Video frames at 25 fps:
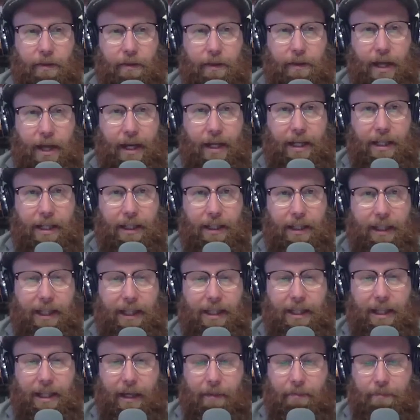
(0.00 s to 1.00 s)
that can
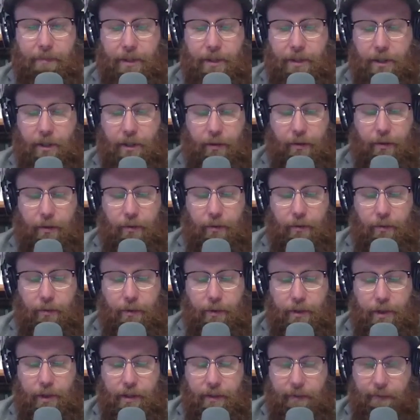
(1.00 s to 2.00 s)
lead them to
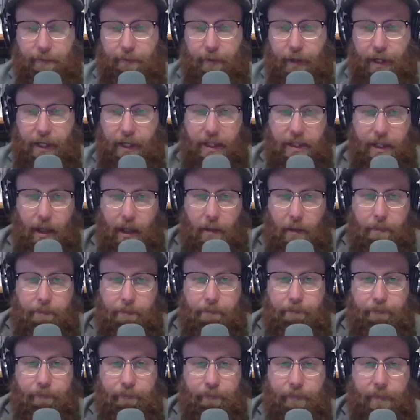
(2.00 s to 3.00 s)
just freeze up.
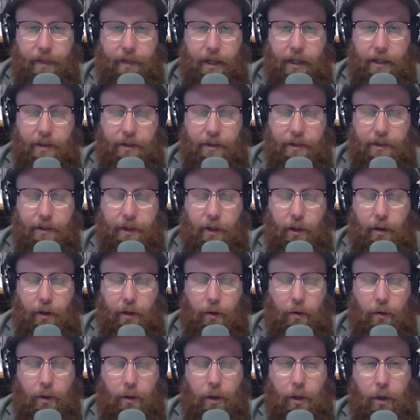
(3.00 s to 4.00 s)
And
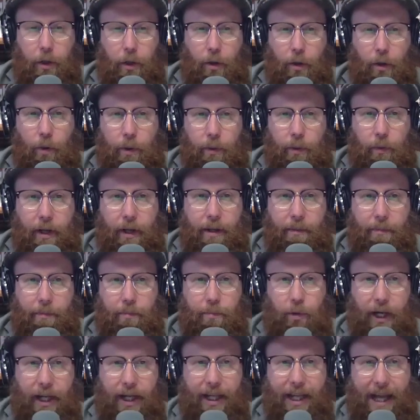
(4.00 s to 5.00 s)
so one way to
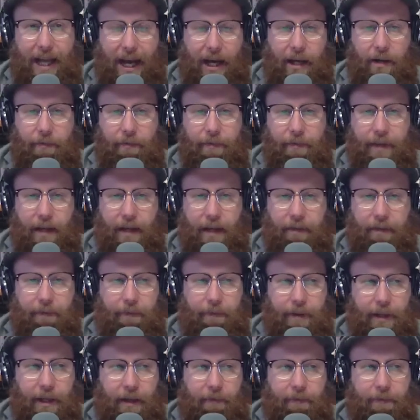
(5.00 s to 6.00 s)
break out of that
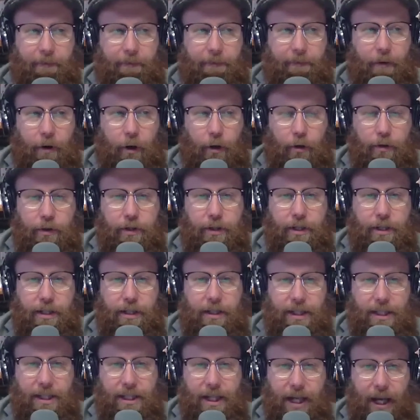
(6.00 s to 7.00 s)
frozen
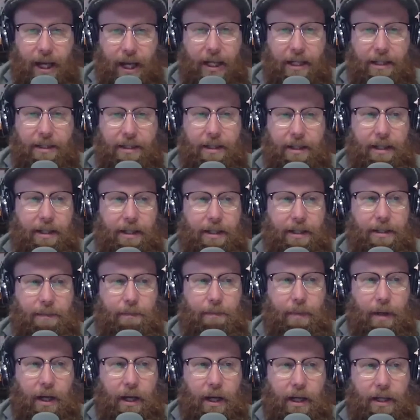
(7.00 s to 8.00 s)
state is
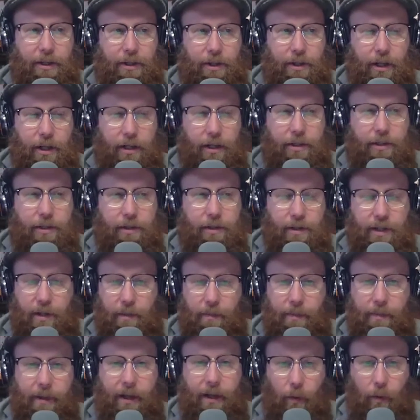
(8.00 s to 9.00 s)
by just
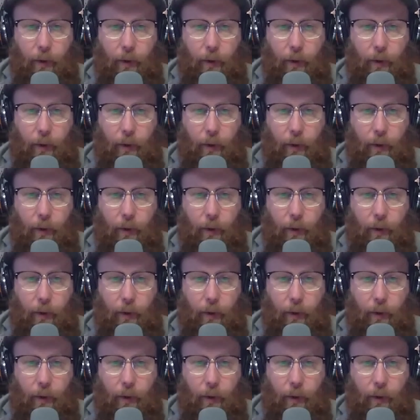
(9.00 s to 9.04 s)
chipping